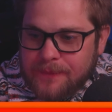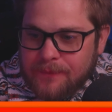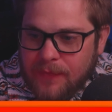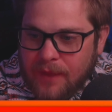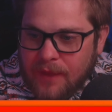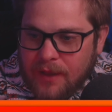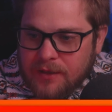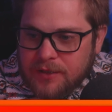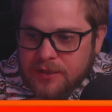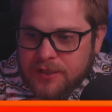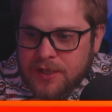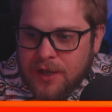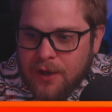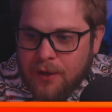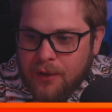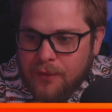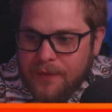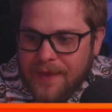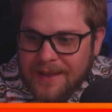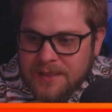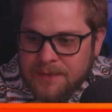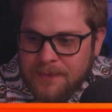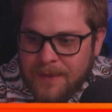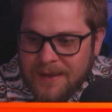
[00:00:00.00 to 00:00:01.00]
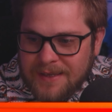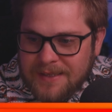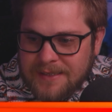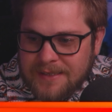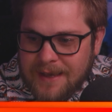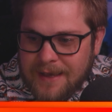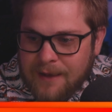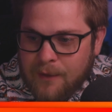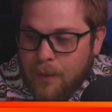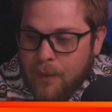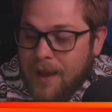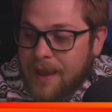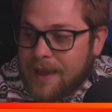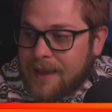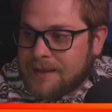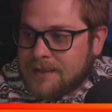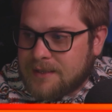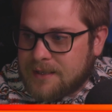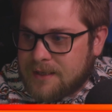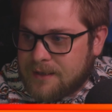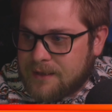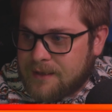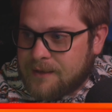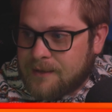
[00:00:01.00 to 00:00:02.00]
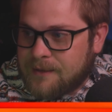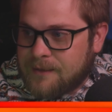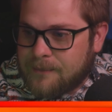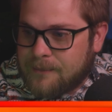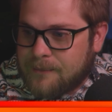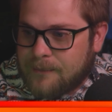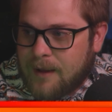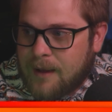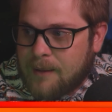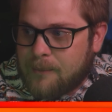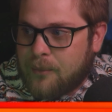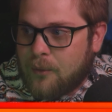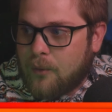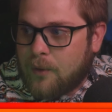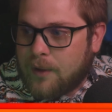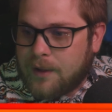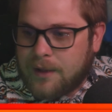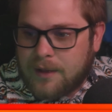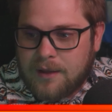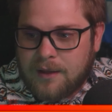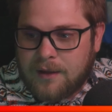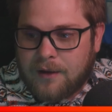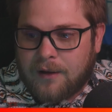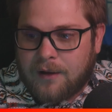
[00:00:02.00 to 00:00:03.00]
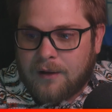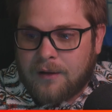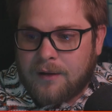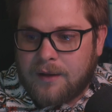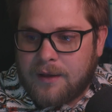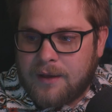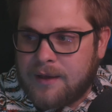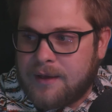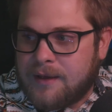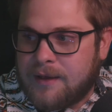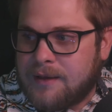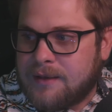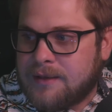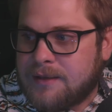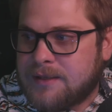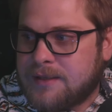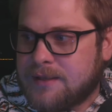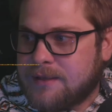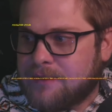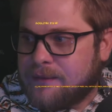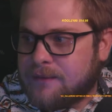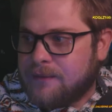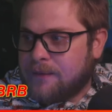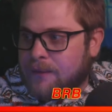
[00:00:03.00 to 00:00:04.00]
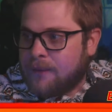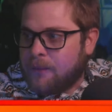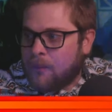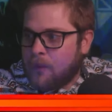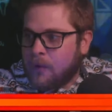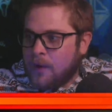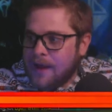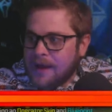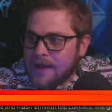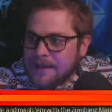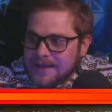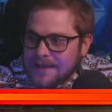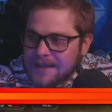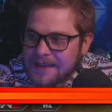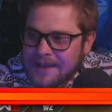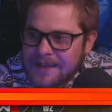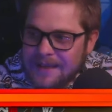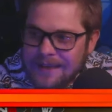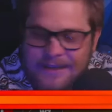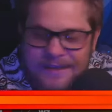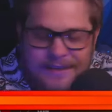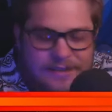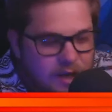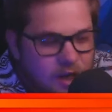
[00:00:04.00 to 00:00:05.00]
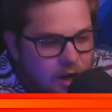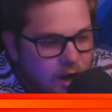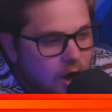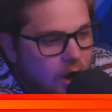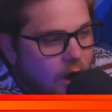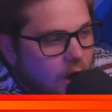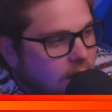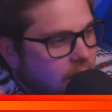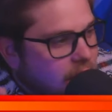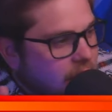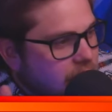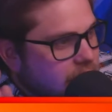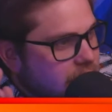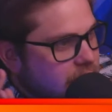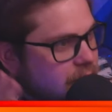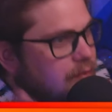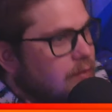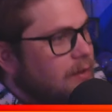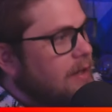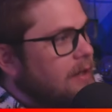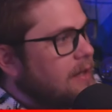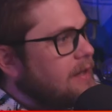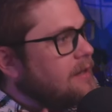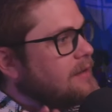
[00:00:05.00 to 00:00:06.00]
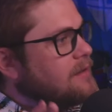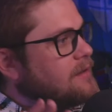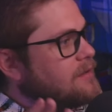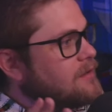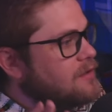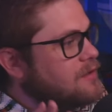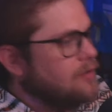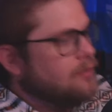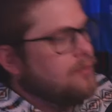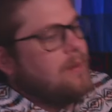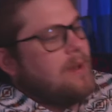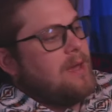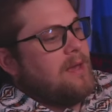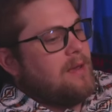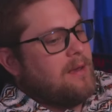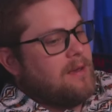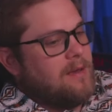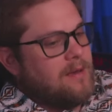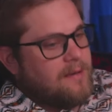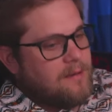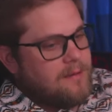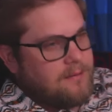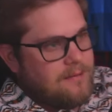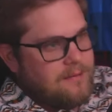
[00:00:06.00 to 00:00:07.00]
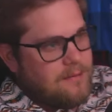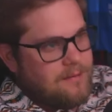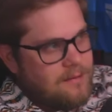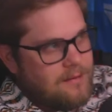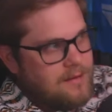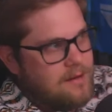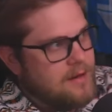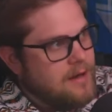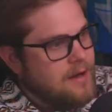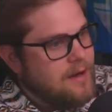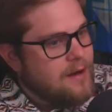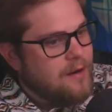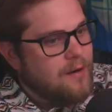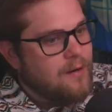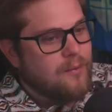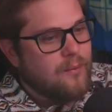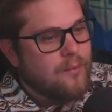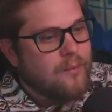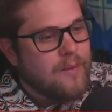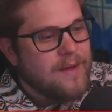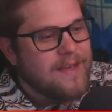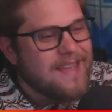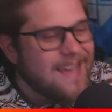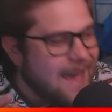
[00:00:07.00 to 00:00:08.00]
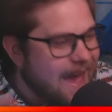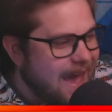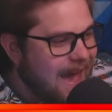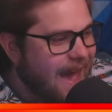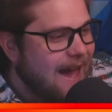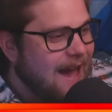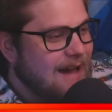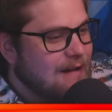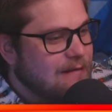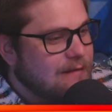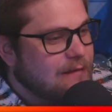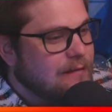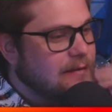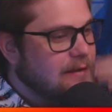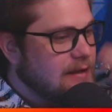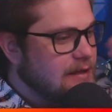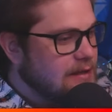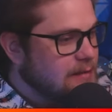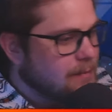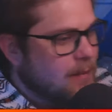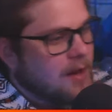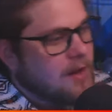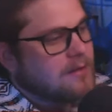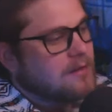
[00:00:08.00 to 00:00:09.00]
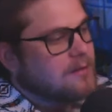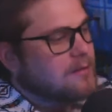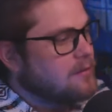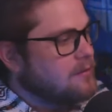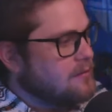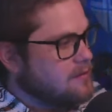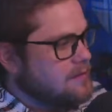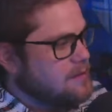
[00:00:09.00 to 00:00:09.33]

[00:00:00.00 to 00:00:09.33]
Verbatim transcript: so that's my segue into my point here is what is Call of Duty doing? You know, we have these bundles,